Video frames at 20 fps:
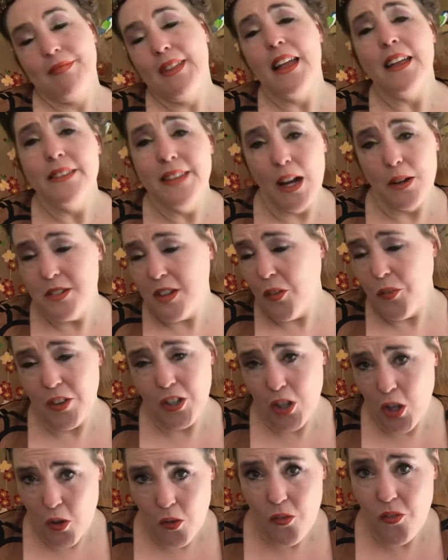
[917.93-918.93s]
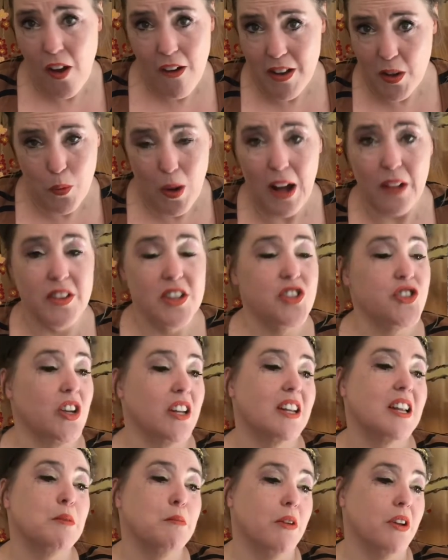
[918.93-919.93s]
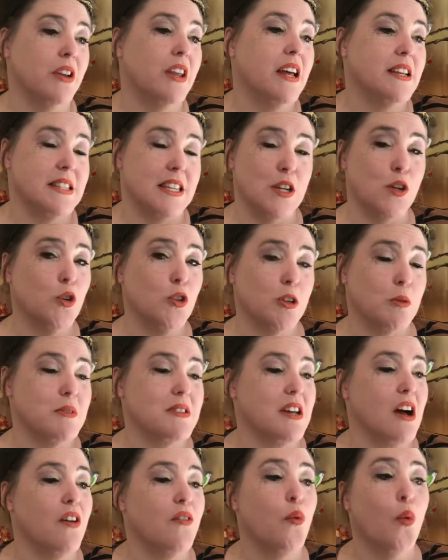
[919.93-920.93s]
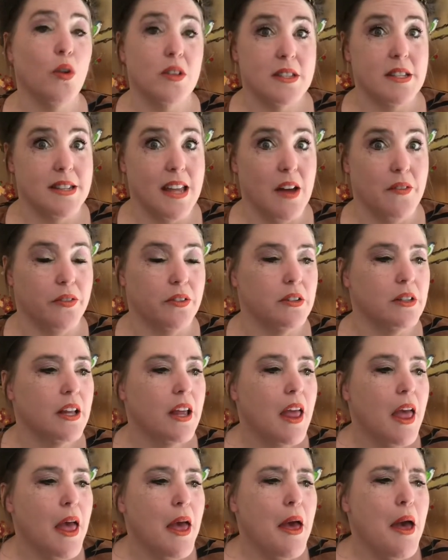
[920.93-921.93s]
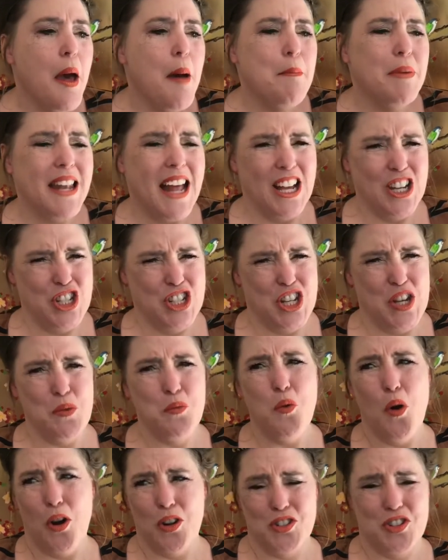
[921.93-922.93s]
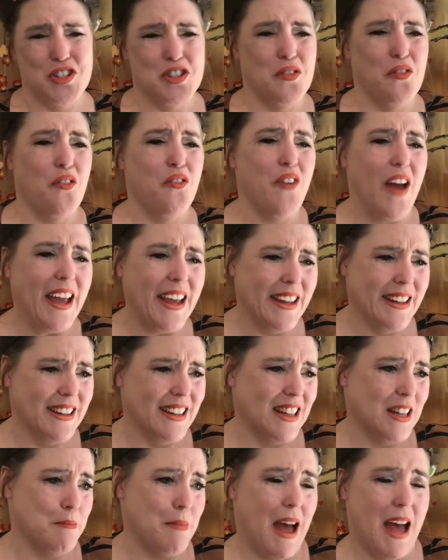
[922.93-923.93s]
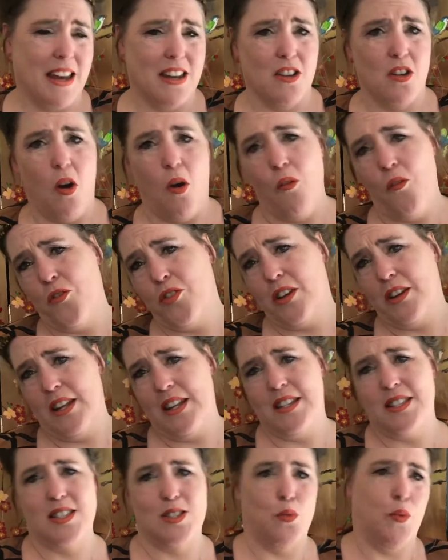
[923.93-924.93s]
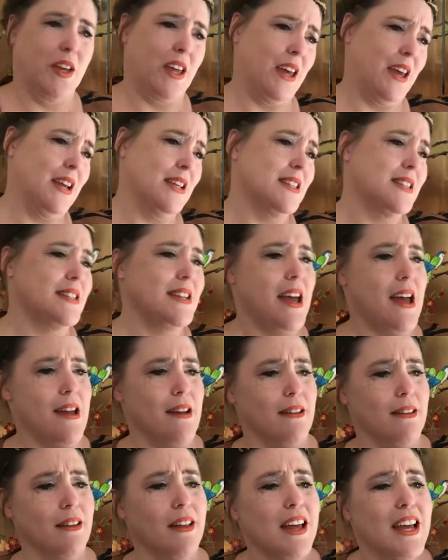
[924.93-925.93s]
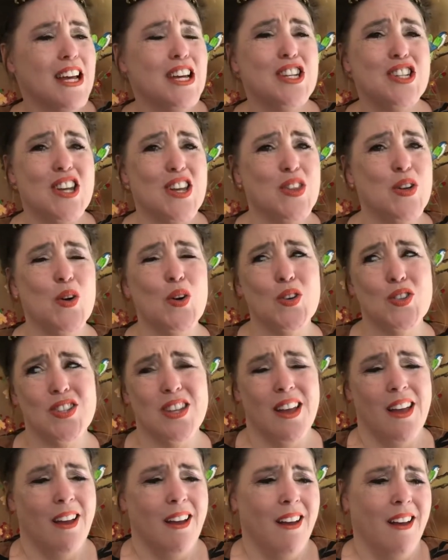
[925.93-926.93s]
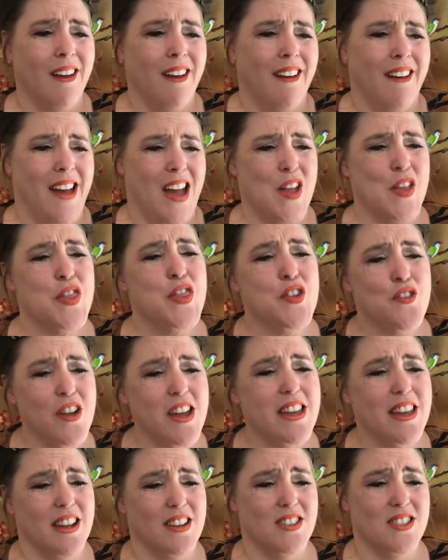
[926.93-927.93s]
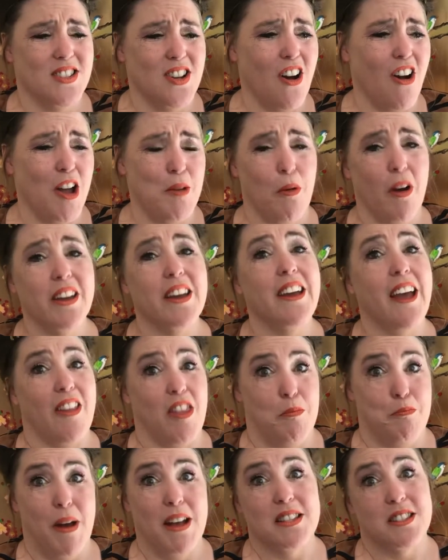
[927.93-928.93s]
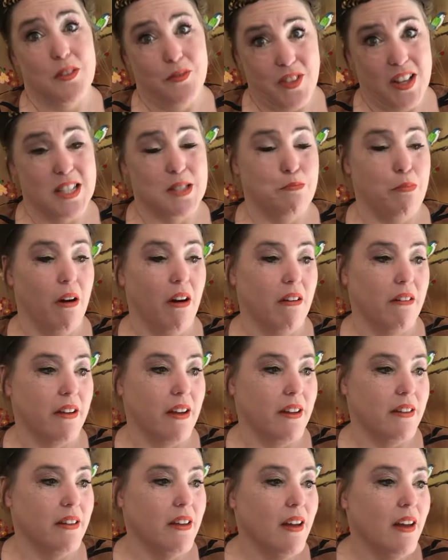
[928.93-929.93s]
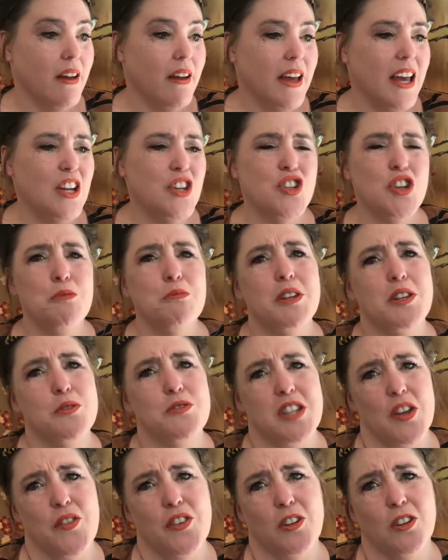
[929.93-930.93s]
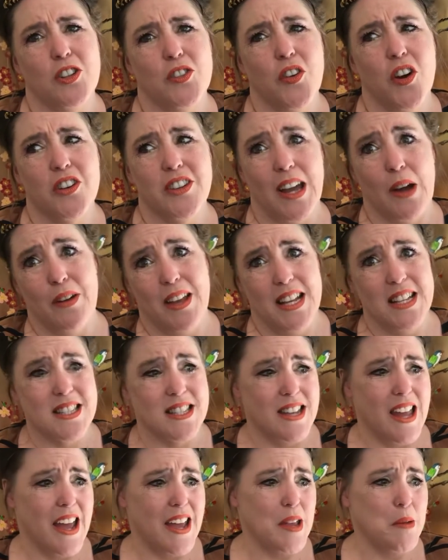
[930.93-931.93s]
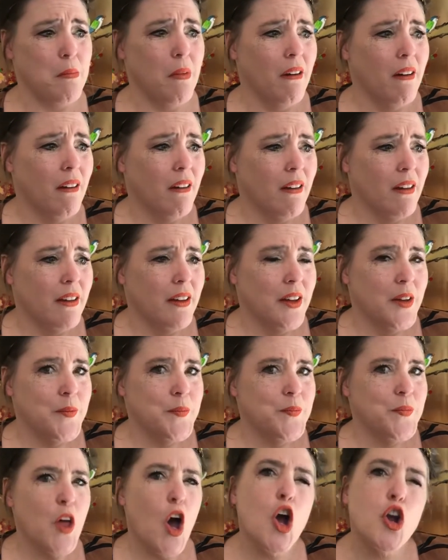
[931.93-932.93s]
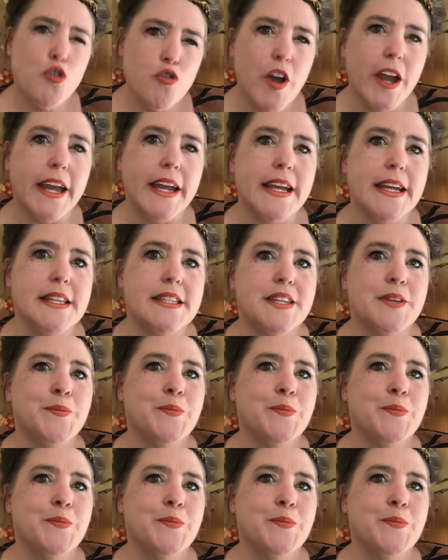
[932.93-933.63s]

Now, Duffy knew very well this gentleman, as he called himself, was a devil. But as she watched the vain little man confidently swinging his tail, she thought, in 3 years' time I can get the best of this bargain. It shouldn't be too difficult to find out his name. Agreed.